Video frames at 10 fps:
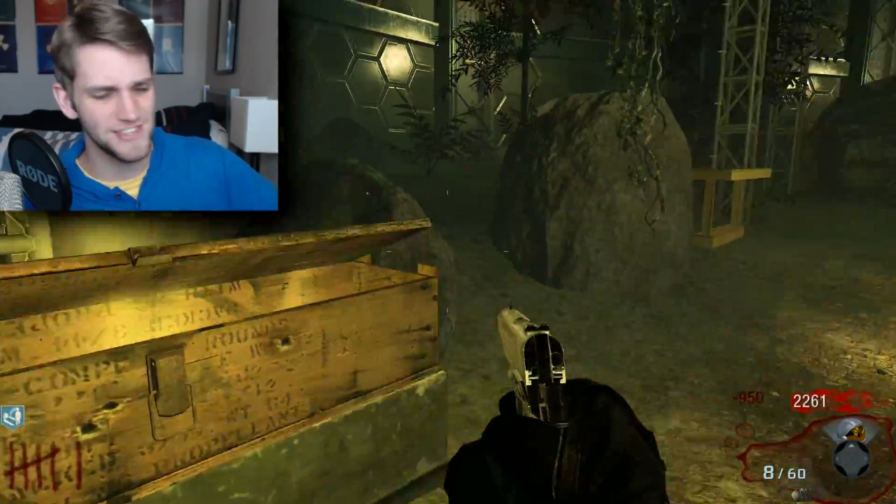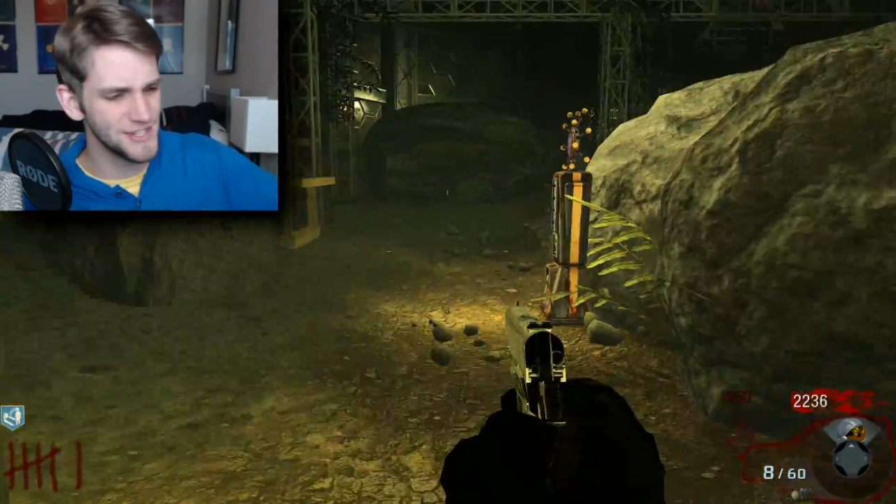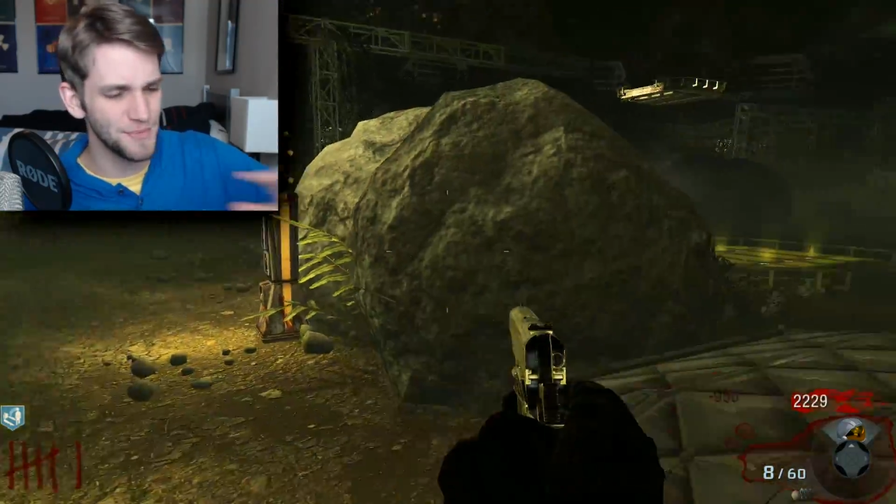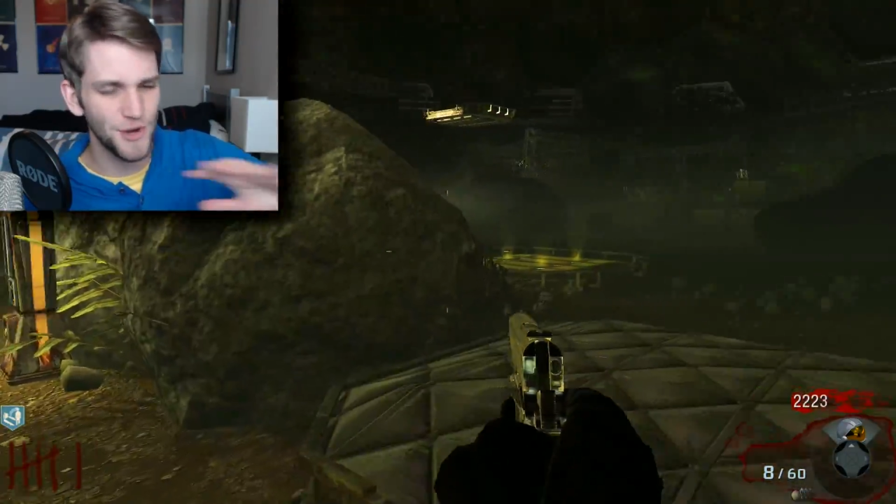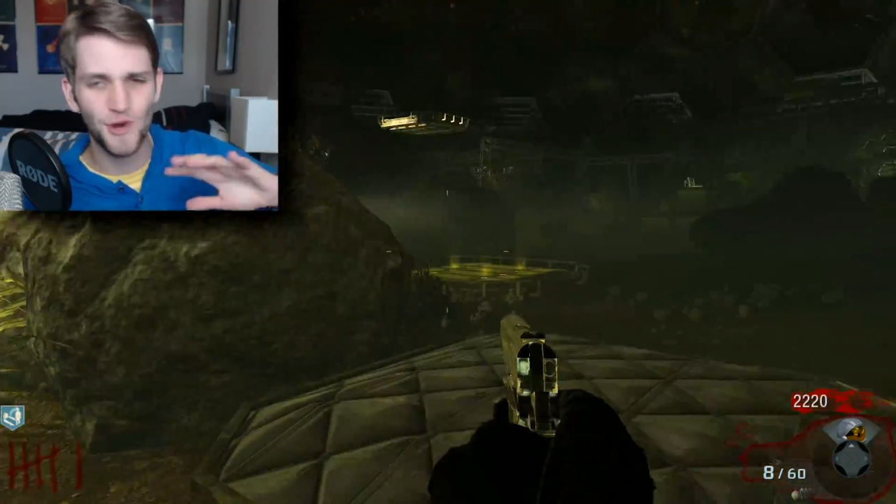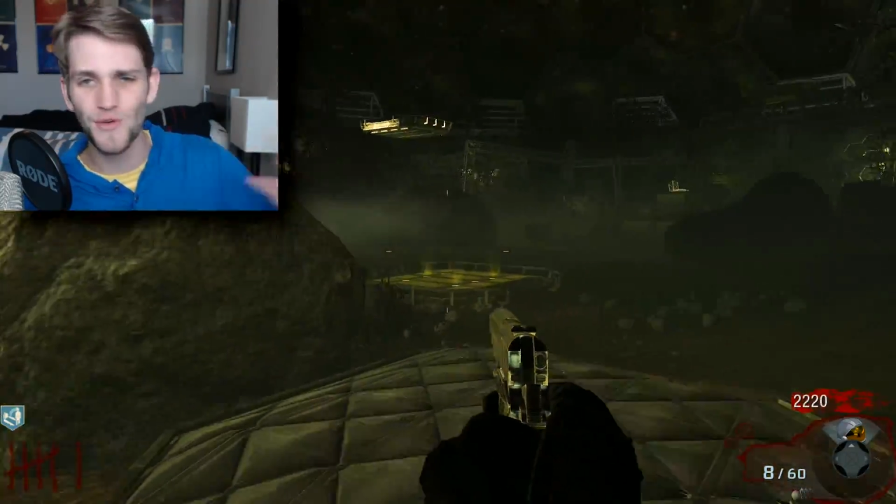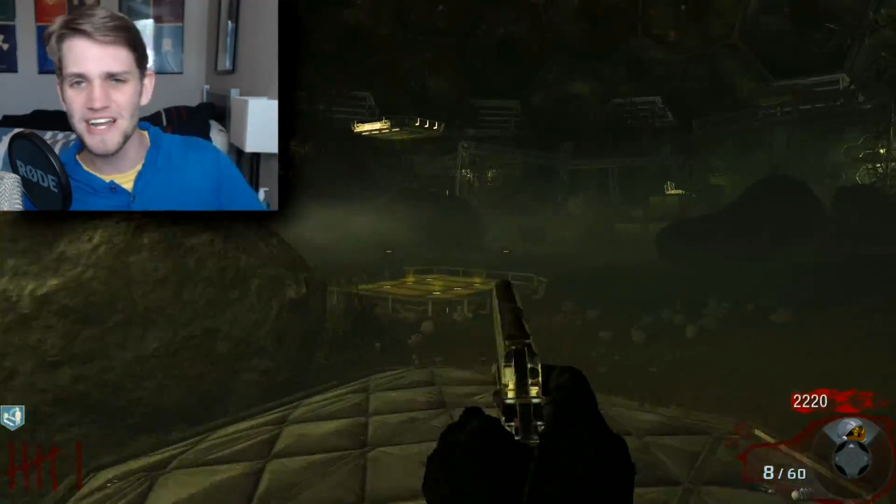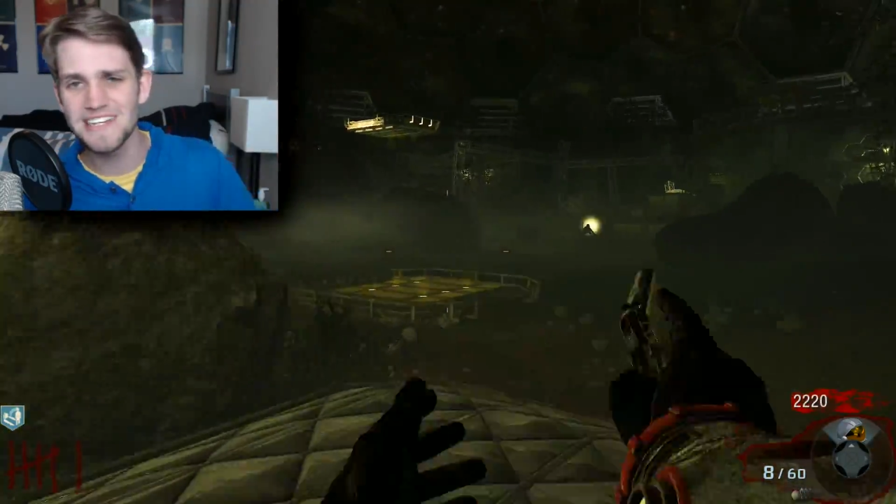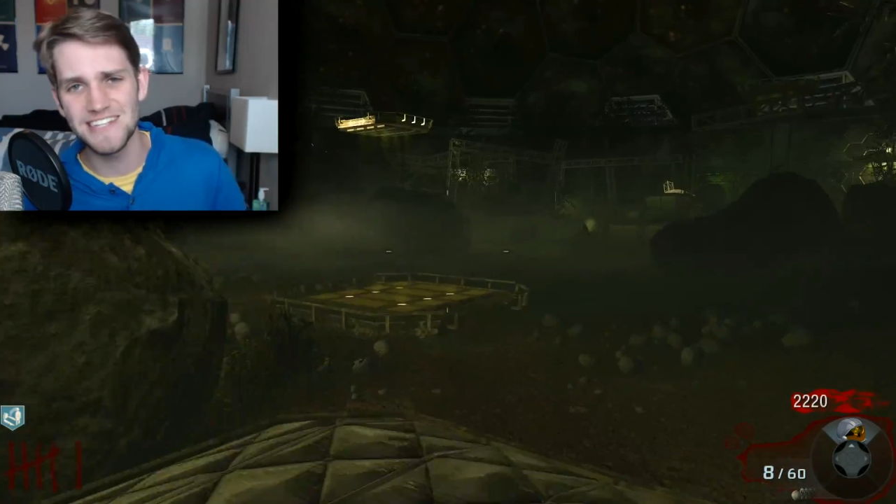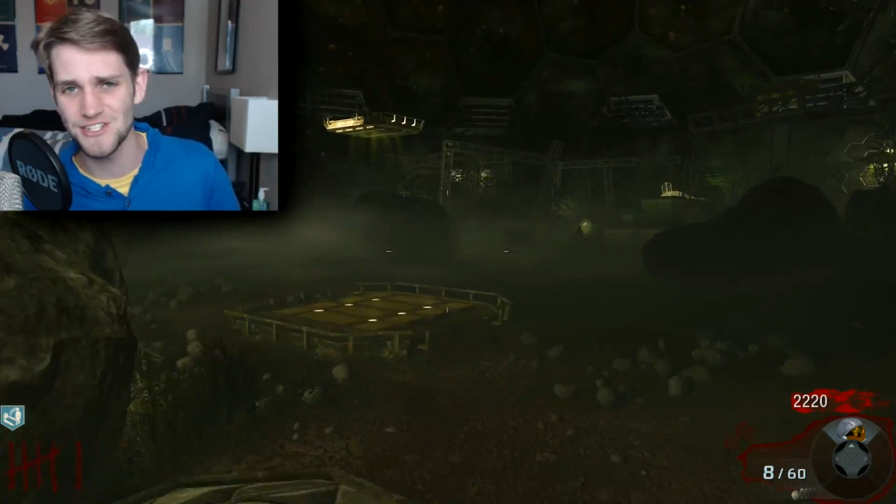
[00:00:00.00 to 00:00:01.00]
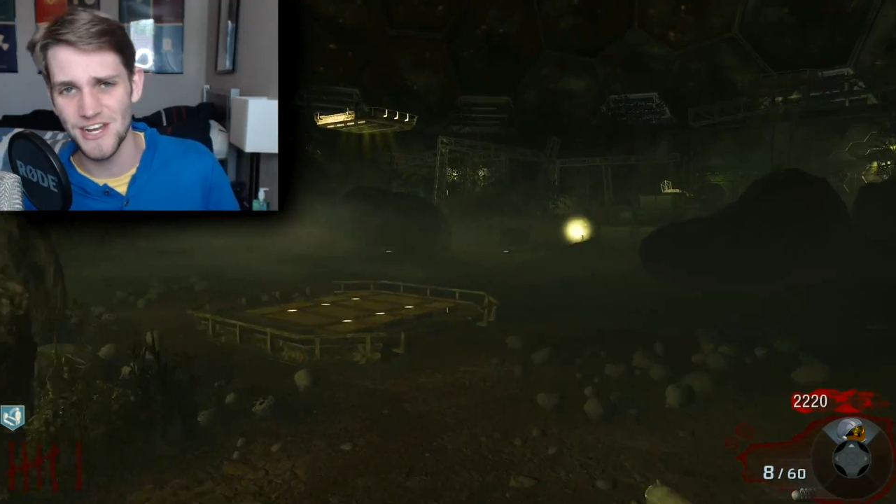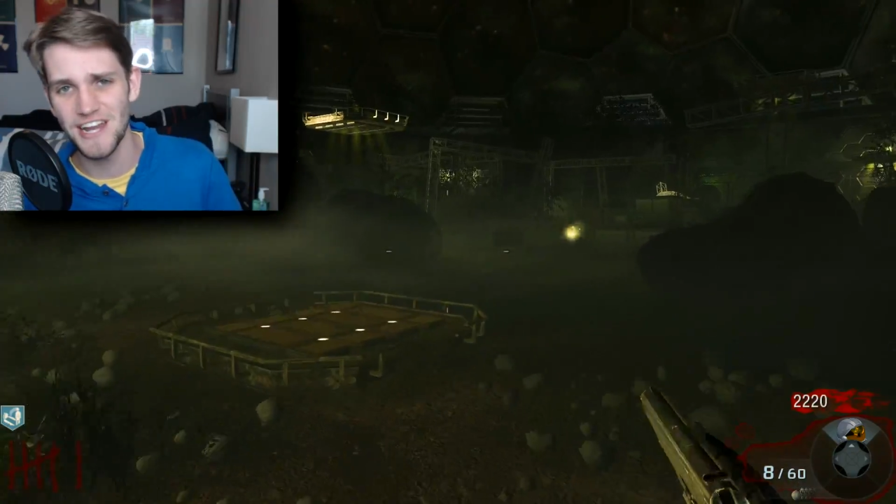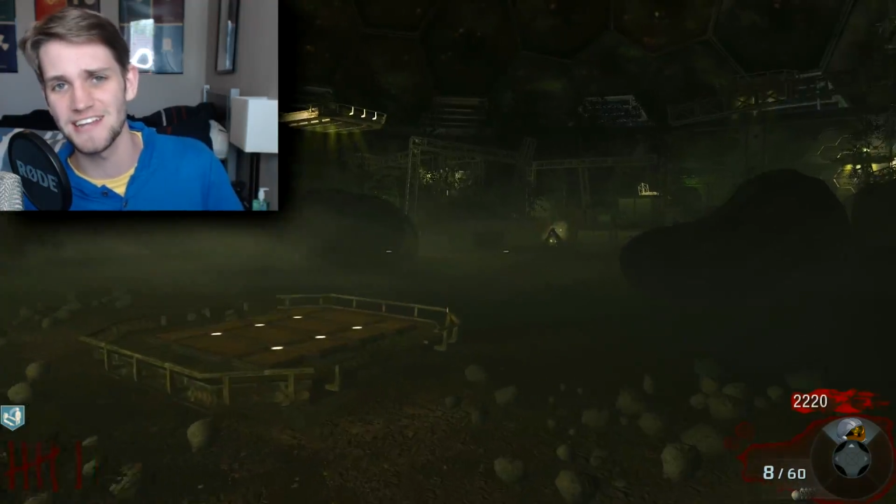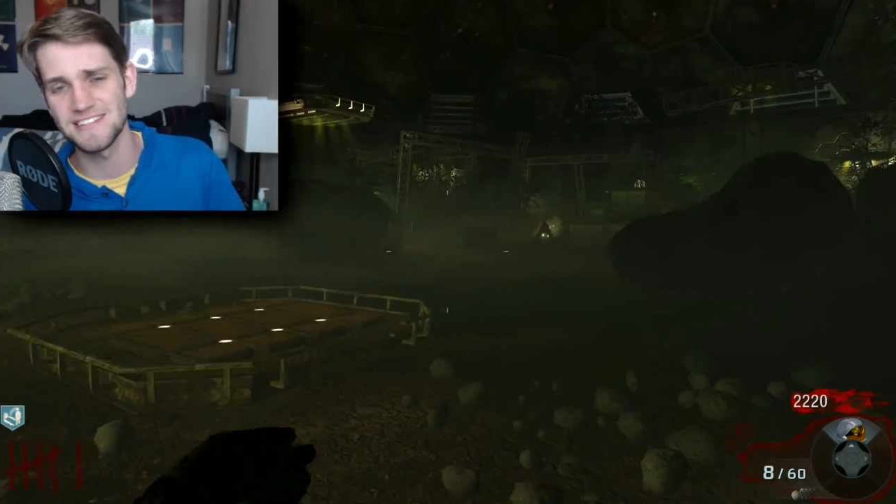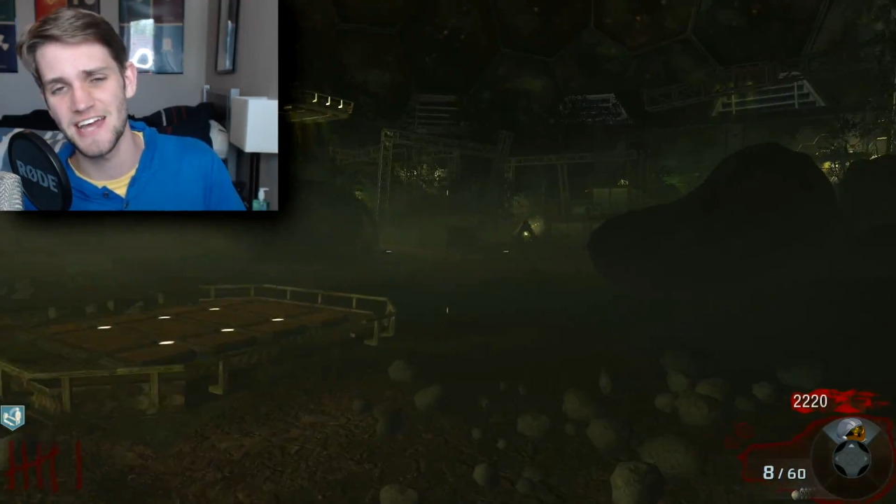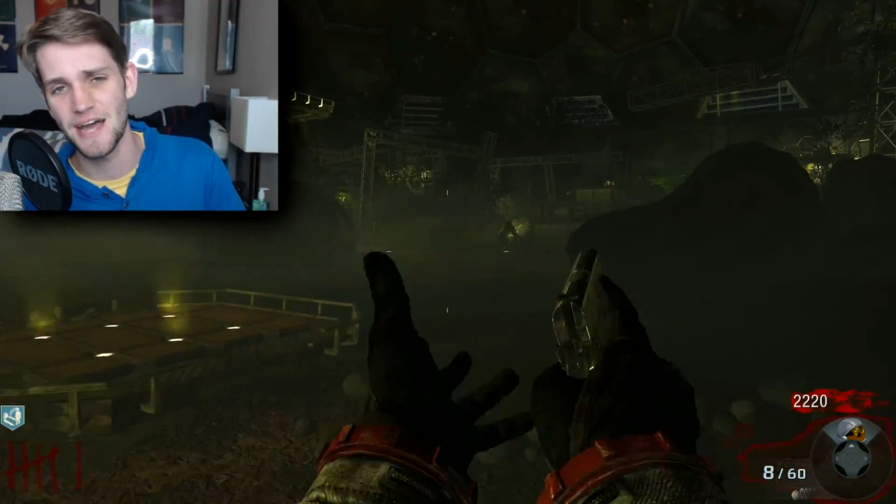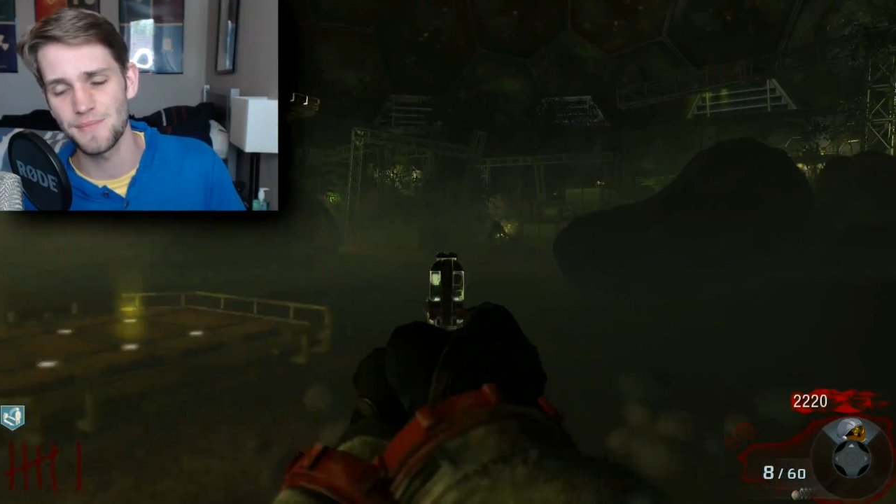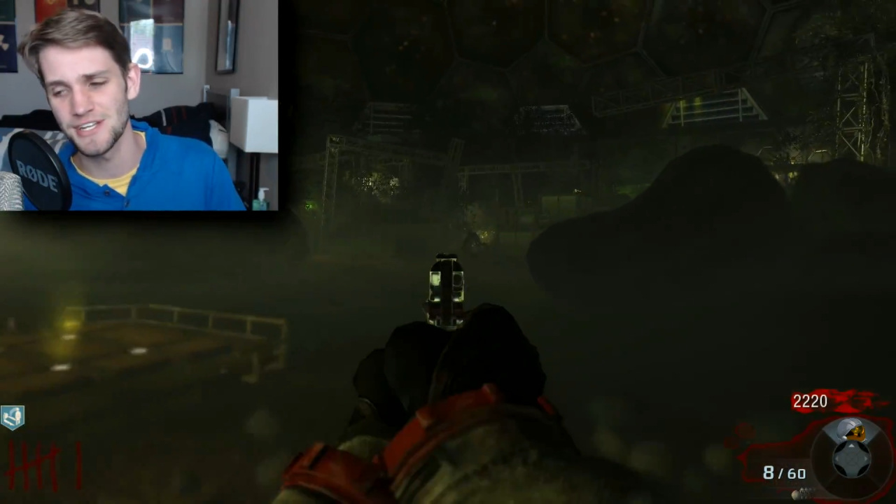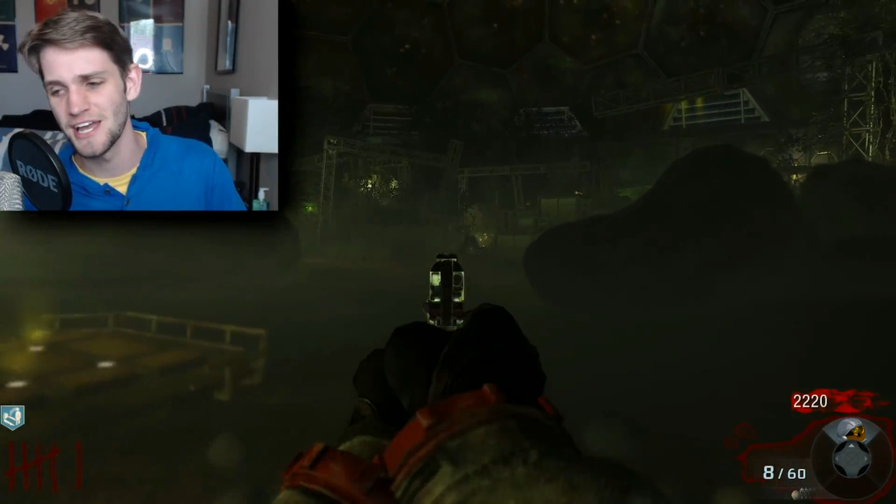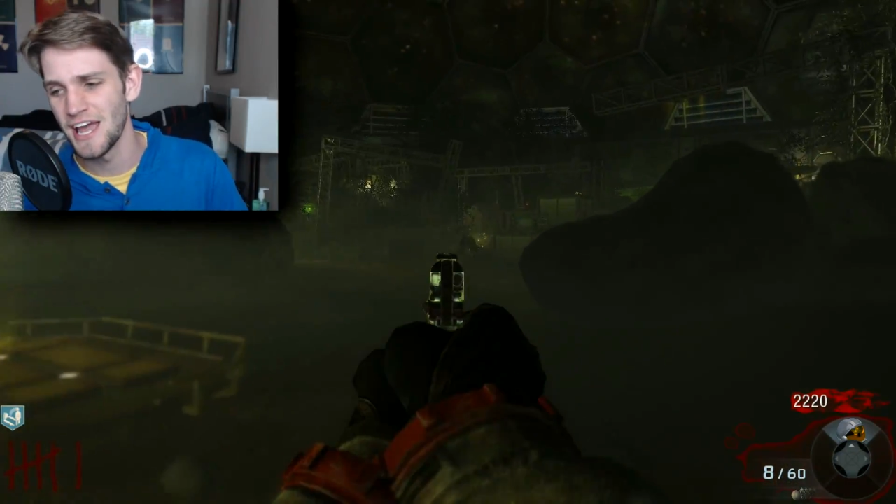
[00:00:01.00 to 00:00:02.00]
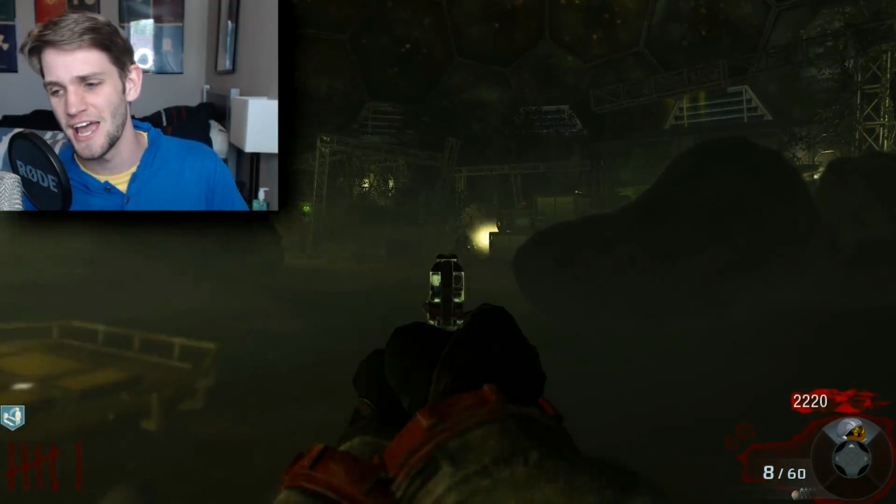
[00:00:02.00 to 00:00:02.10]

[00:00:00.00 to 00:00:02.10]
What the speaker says: some crazy shenanigans happened,